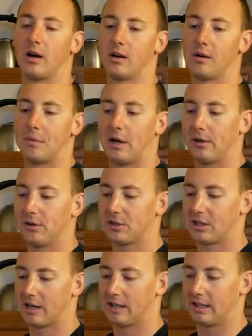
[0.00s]
I
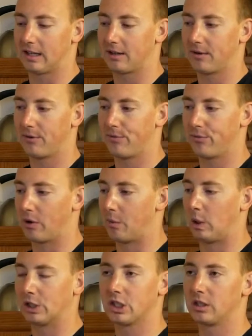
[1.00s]
understand, like, from
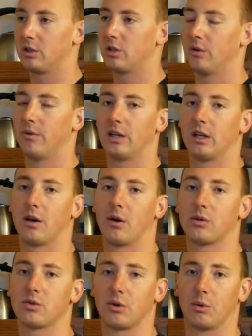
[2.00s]
watching YouTube
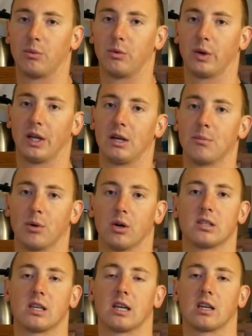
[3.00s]
videos, from reading
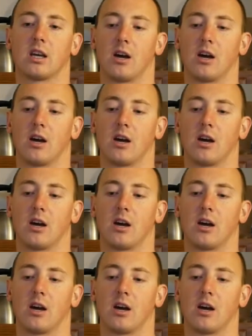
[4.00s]
books like